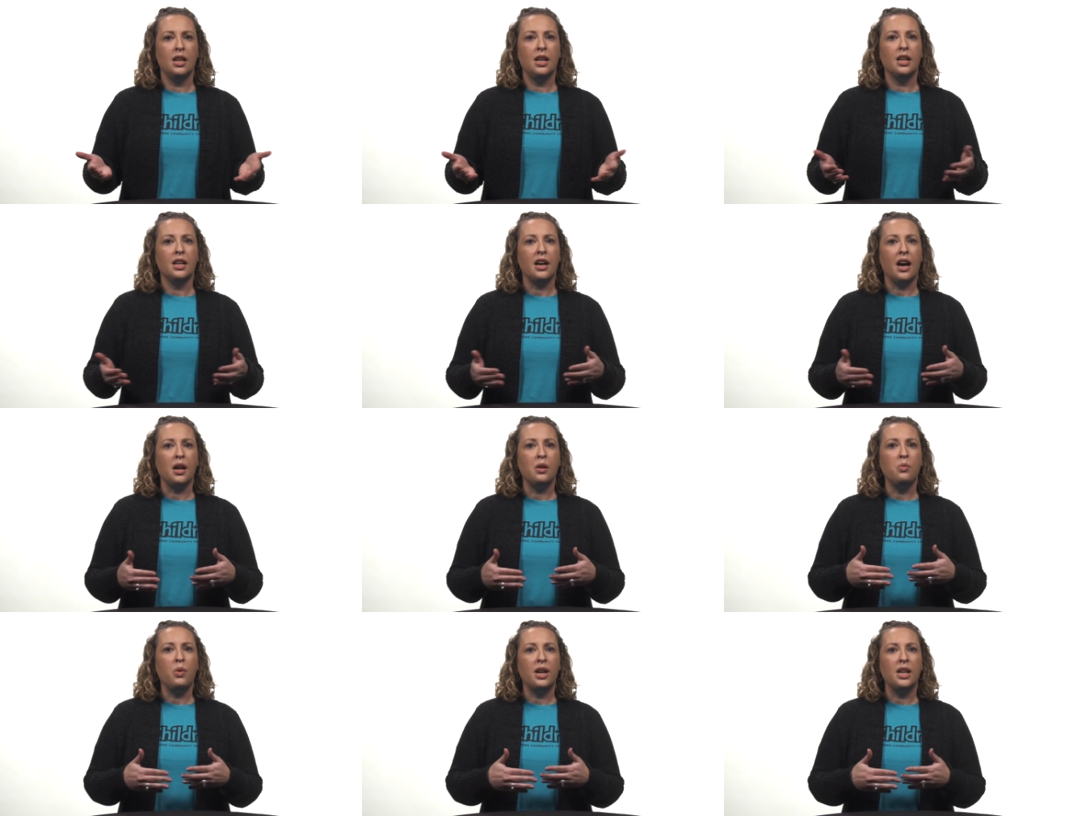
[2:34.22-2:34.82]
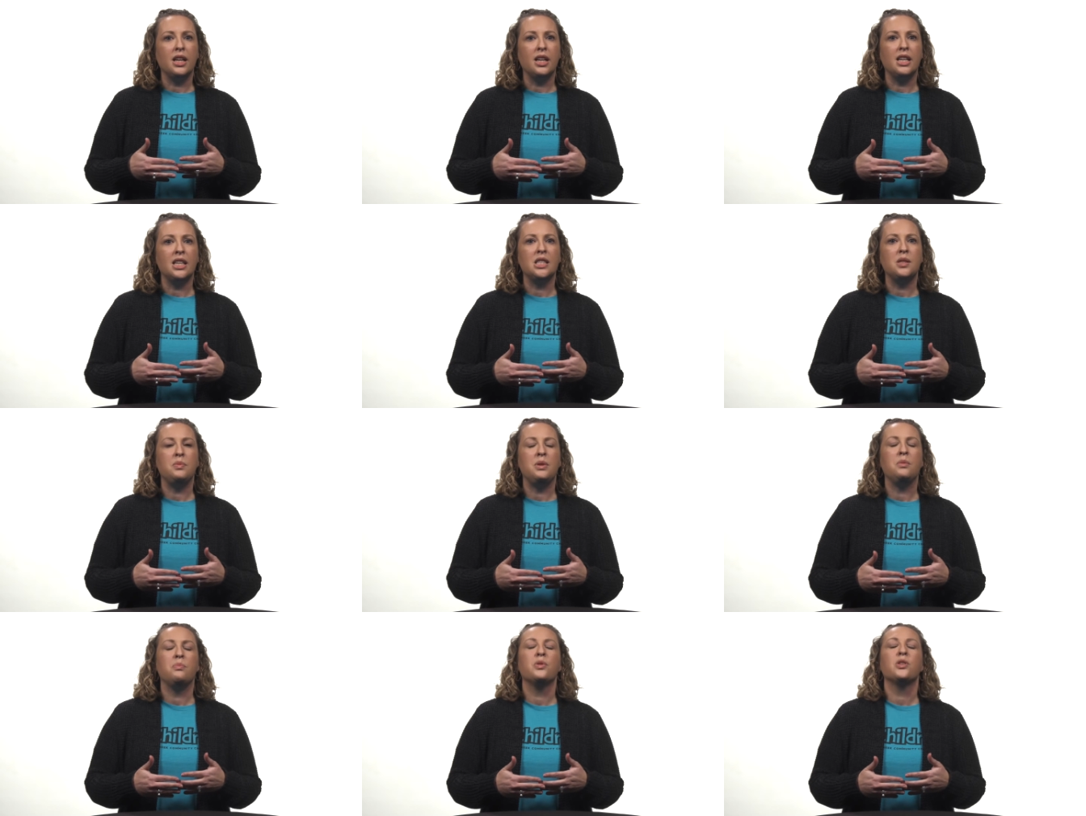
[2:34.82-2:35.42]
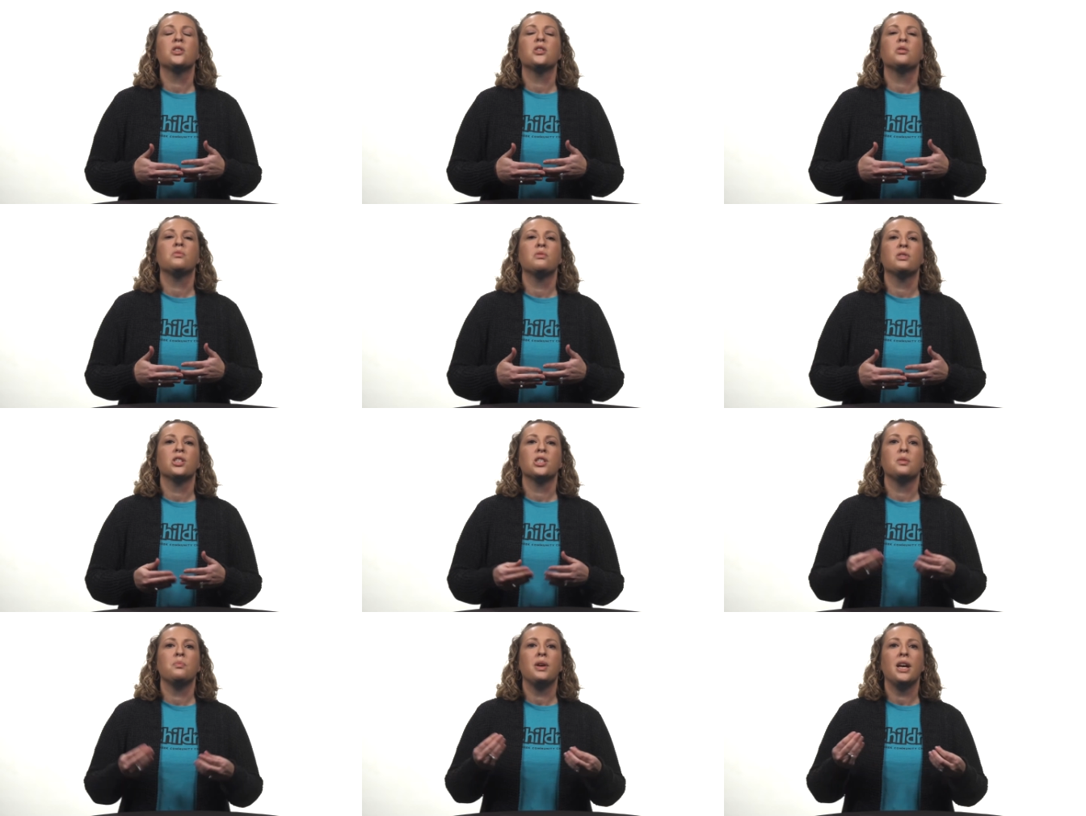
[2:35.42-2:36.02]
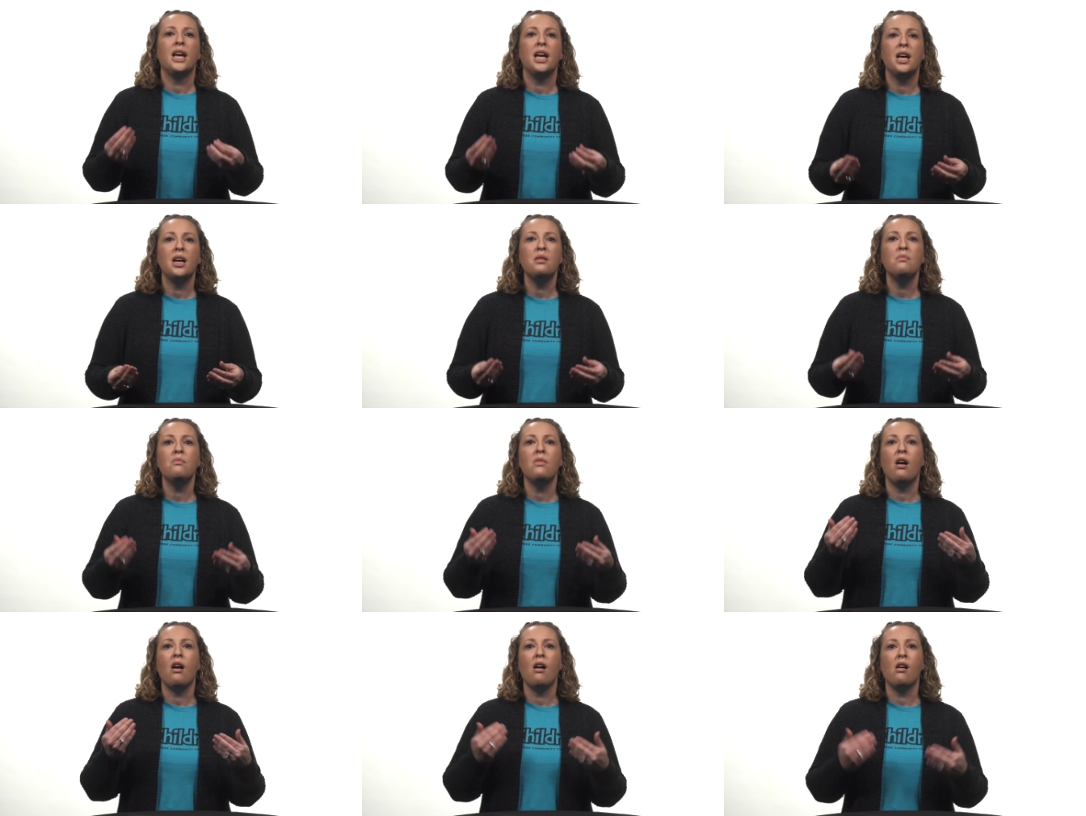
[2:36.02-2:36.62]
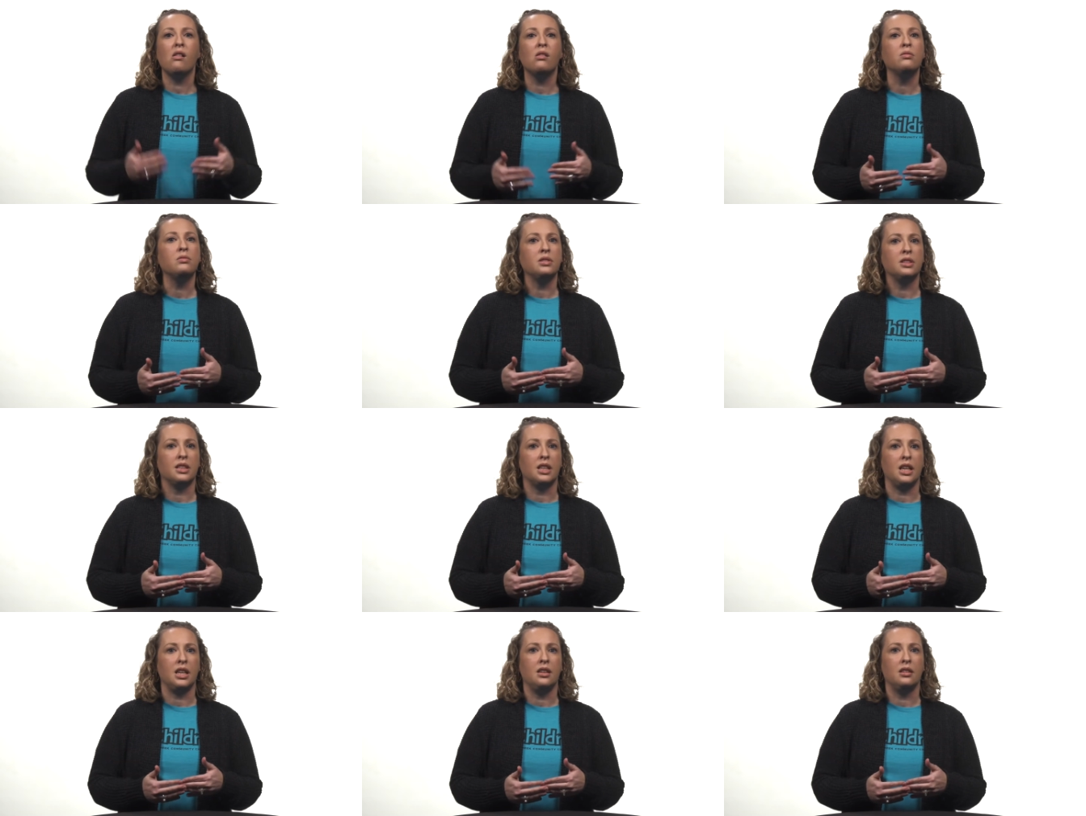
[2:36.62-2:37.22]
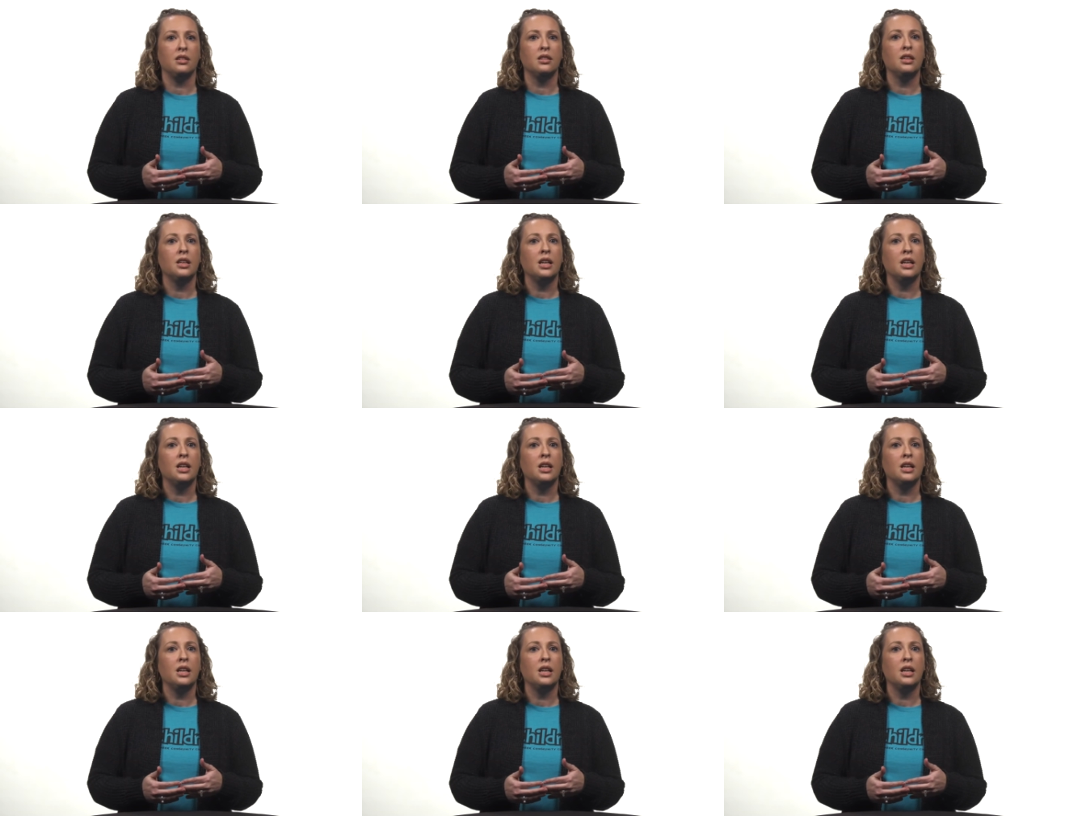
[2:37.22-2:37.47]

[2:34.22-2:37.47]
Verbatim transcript: God wanted his people to worship him only,